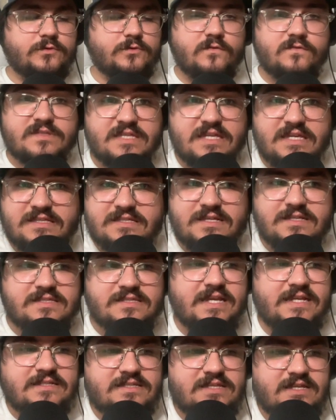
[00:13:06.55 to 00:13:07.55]
You've seen
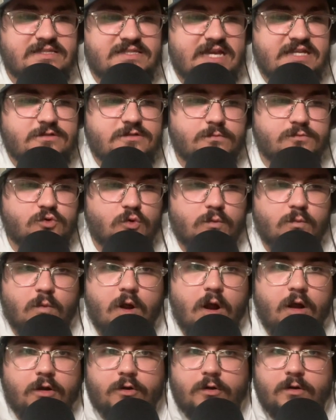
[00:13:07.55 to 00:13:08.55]
sustained success from Jordan
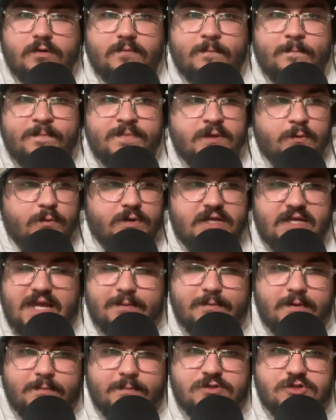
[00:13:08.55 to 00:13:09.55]
Walker. And when he
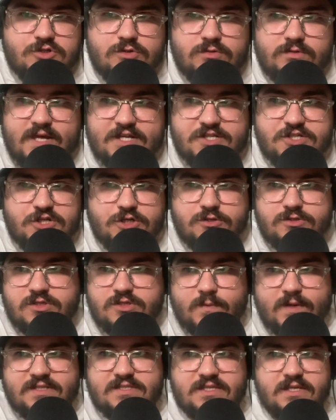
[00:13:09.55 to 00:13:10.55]
came up in June last year to
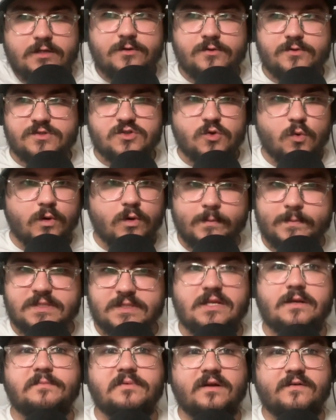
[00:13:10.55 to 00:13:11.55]
the rest of the year, he was
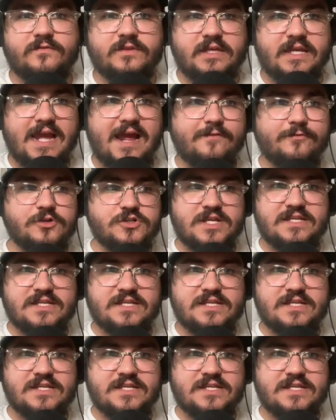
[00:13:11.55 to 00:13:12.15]
20% above league average.